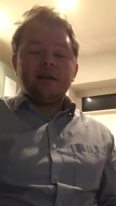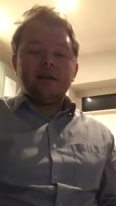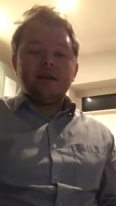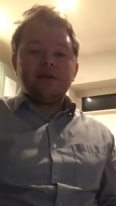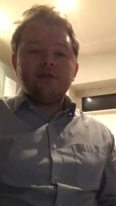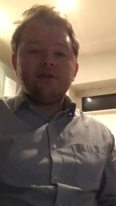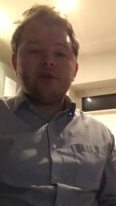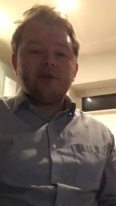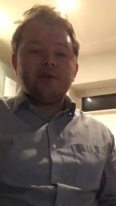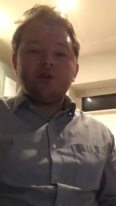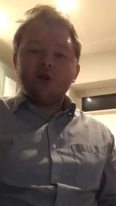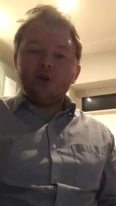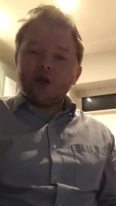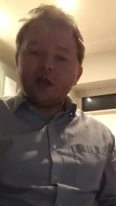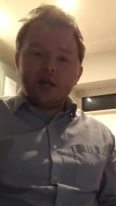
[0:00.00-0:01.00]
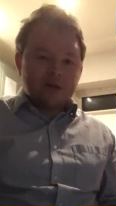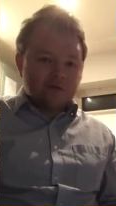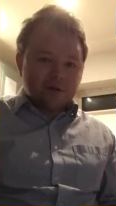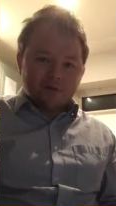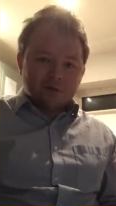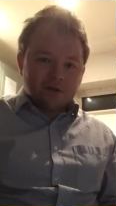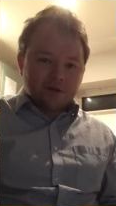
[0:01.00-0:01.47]
And you know, not
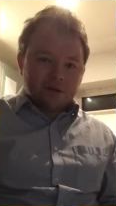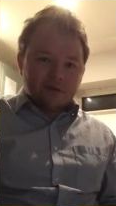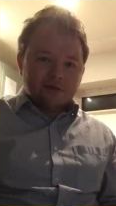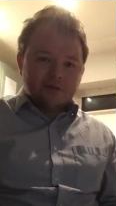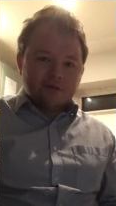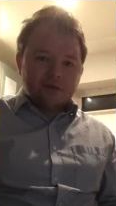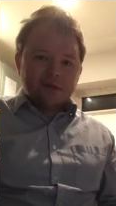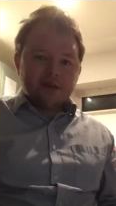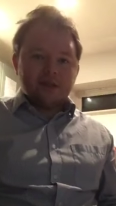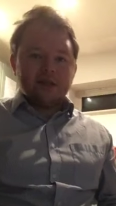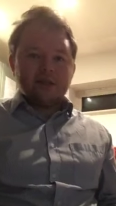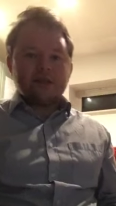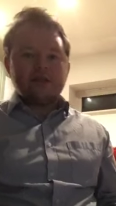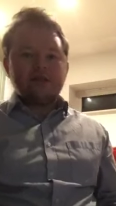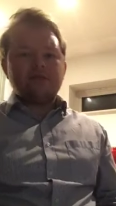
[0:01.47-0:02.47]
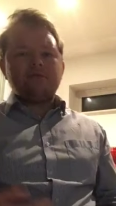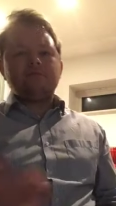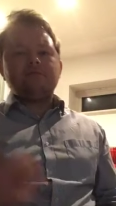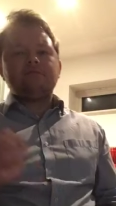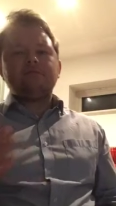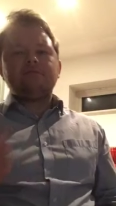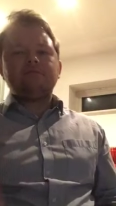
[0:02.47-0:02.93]
everybody is
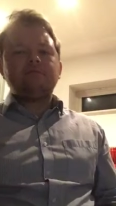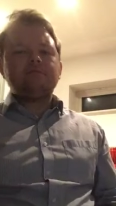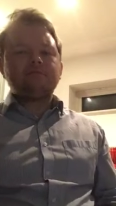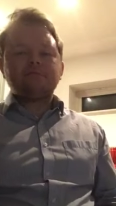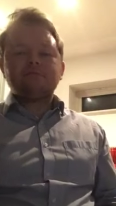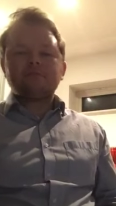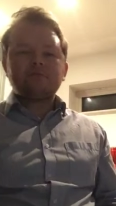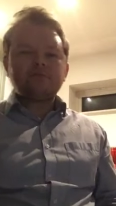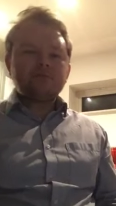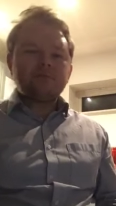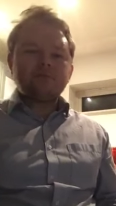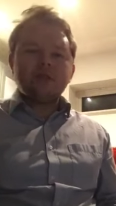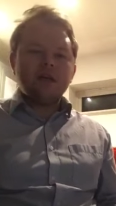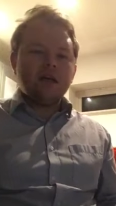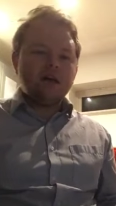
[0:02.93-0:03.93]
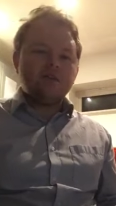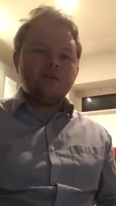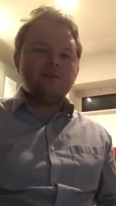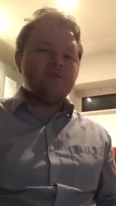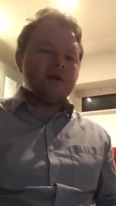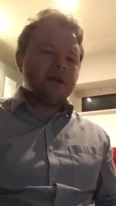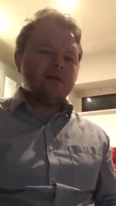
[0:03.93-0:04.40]

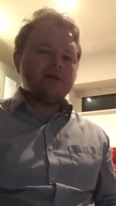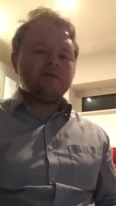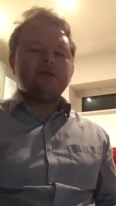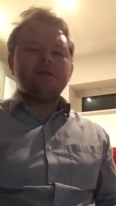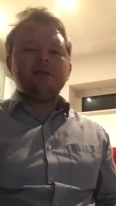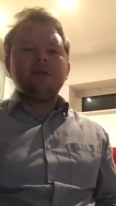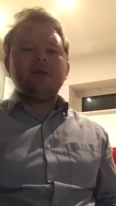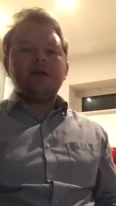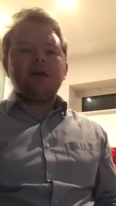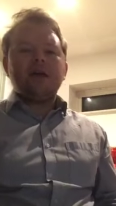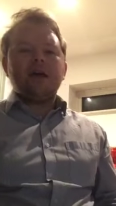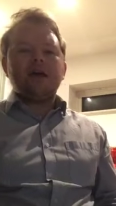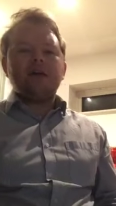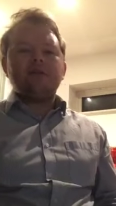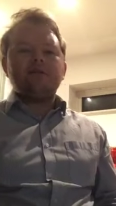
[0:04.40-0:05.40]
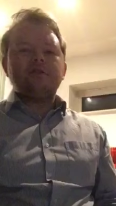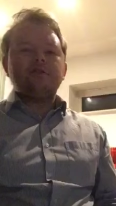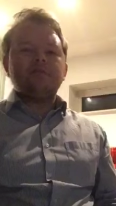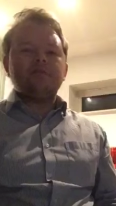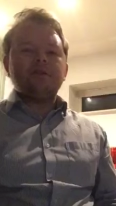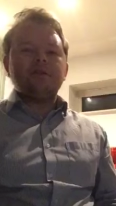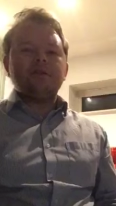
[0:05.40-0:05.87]
alpha male and
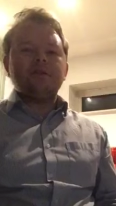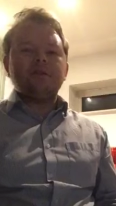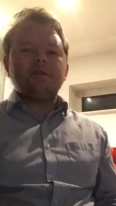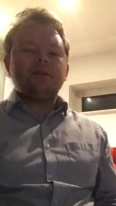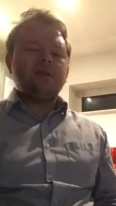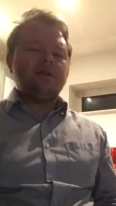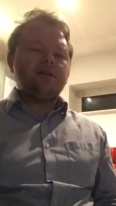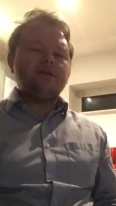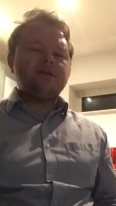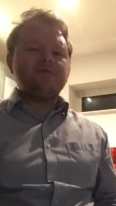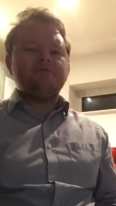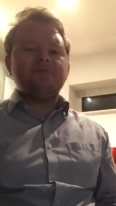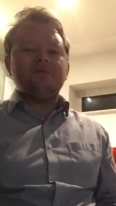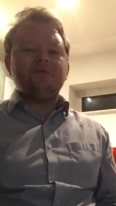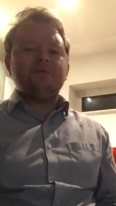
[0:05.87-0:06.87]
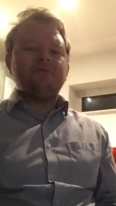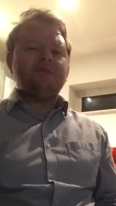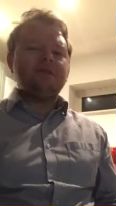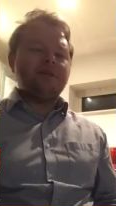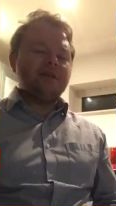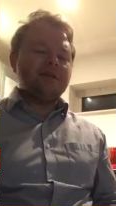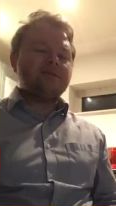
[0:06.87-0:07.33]
can be like, oh, I'll just move
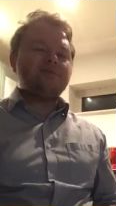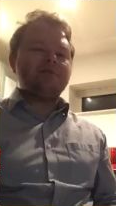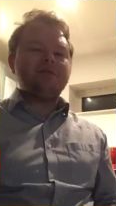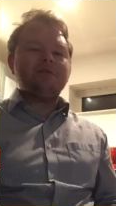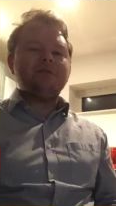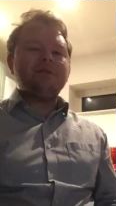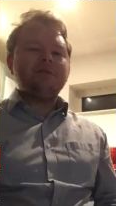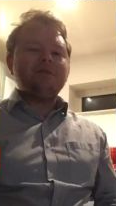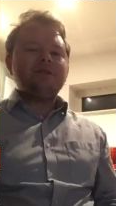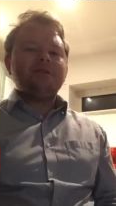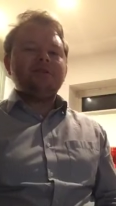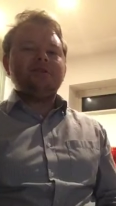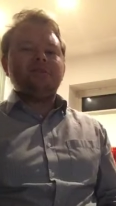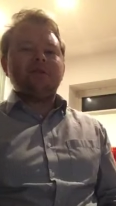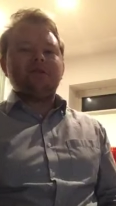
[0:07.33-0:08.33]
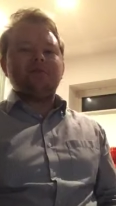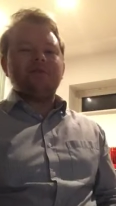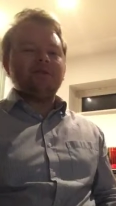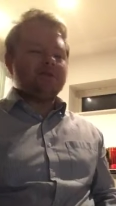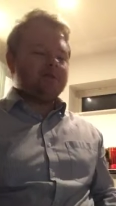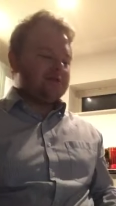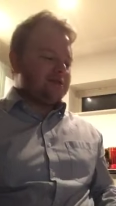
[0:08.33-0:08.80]
on to the next one. She might
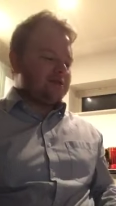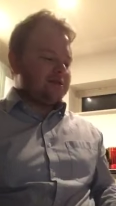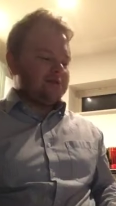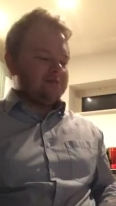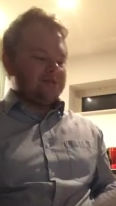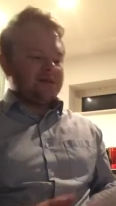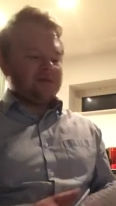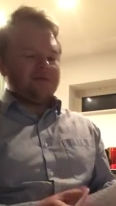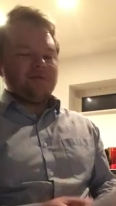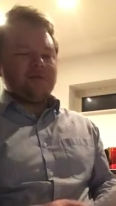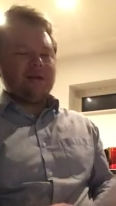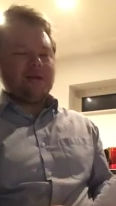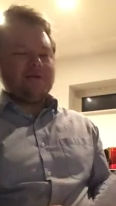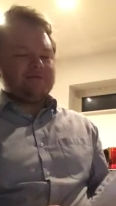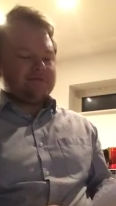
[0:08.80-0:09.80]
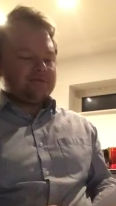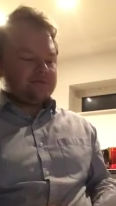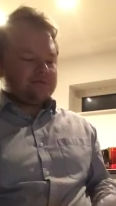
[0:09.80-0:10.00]
be interested, blah, blah, blah.